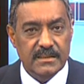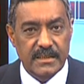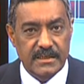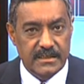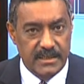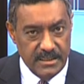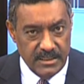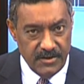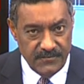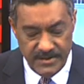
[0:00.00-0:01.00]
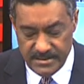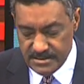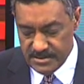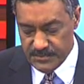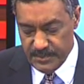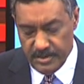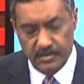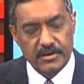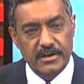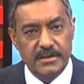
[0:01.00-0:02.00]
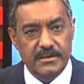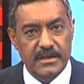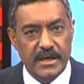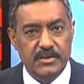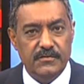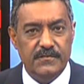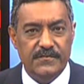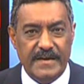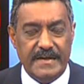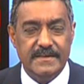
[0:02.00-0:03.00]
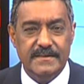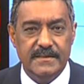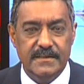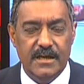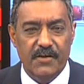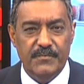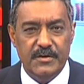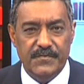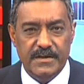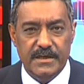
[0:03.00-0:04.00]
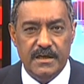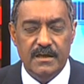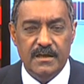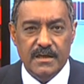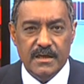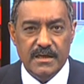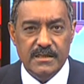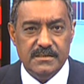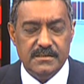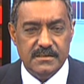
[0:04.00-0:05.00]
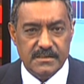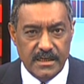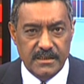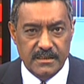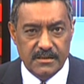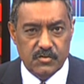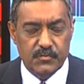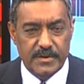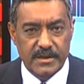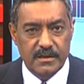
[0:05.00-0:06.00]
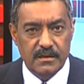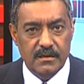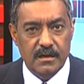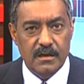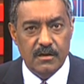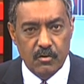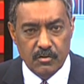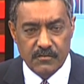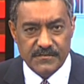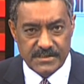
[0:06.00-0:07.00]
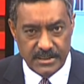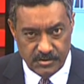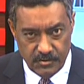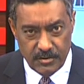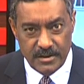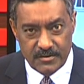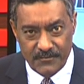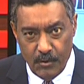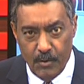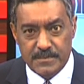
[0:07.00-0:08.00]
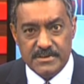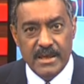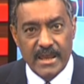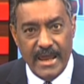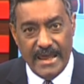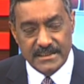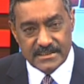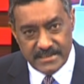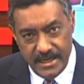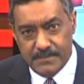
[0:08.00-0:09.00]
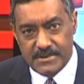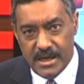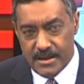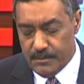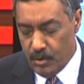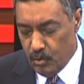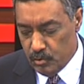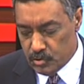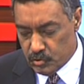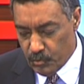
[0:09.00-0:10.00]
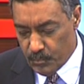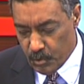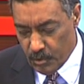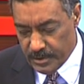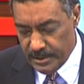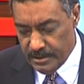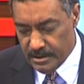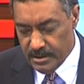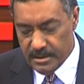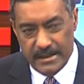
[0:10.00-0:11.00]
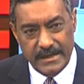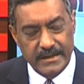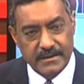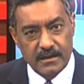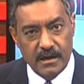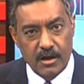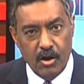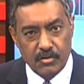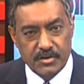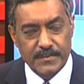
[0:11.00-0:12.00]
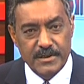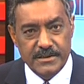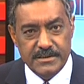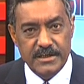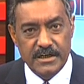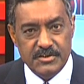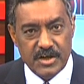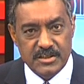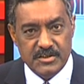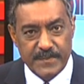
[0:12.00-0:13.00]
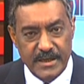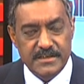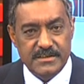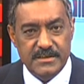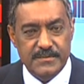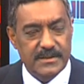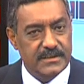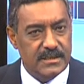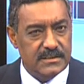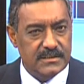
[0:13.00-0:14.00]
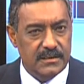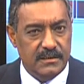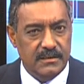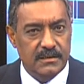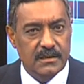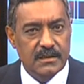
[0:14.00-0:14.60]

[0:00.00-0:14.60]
that India faces, particularly in the light of the fact that the government of India has decided to bring in a lot of sectoral reforms, at the same time also brought in greater accountability and transparency. But there are certain